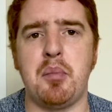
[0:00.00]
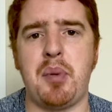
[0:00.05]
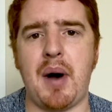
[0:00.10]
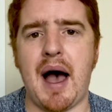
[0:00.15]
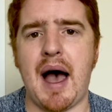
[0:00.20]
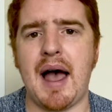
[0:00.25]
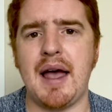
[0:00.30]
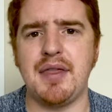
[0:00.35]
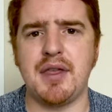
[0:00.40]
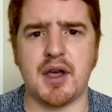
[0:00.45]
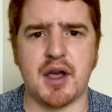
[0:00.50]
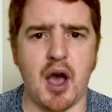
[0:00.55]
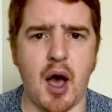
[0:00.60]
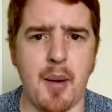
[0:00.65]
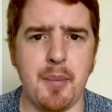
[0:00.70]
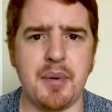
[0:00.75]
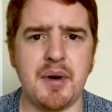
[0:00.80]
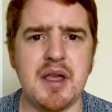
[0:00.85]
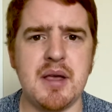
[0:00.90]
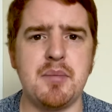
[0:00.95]
buy the
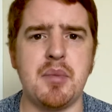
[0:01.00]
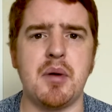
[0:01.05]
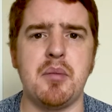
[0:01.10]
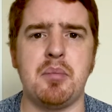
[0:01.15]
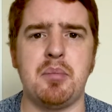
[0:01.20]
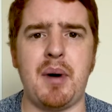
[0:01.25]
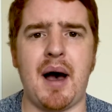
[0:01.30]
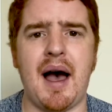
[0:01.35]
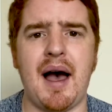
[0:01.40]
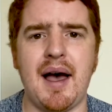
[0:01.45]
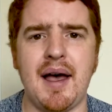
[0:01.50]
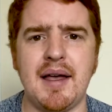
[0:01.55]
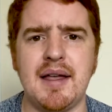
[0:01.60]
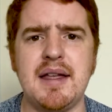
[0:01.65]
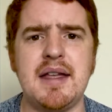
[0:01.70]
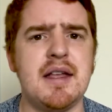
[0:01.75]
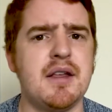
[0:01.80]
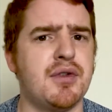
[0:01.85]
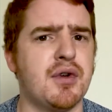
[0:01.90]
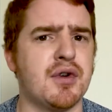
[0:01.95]
company, but buy
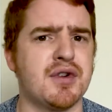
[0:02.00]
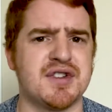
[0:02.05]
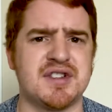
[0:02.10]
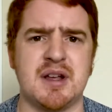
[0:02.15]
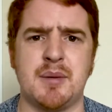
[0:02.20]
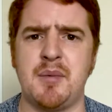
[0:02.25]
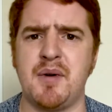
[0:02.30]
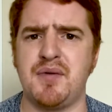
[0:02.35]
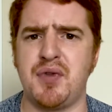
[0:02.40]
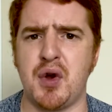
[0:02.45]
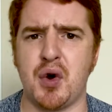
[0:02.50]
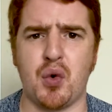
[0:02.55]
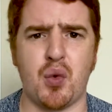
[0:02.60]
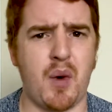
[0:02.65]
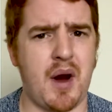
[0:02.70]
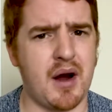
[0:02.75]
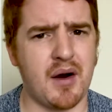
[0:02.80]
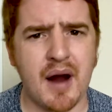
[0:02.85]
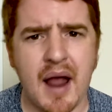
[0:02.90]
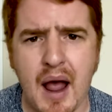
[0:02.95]
either some of their
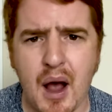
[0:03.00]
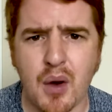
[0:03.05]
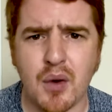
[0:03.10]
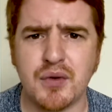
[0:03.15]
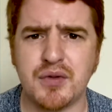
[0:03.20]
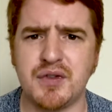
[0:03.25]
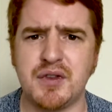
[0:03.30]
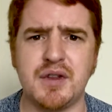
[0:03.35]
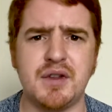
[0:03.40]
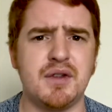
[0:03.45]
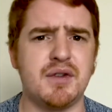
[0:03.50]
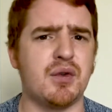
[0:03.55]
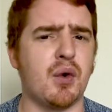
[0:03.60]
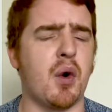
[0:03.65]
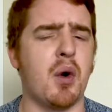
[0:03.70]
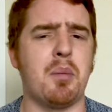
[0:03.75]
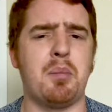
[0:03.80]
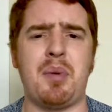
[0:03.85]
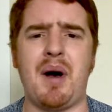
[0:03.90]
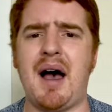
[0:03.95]
warehouses
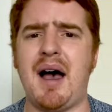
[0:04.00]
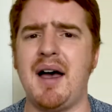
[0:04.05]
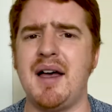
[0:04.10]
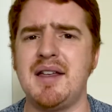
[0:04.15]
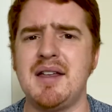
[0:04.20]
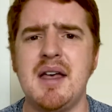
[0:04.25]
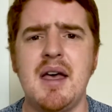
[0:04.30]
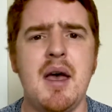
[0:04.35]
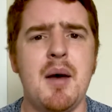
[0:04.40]
or buy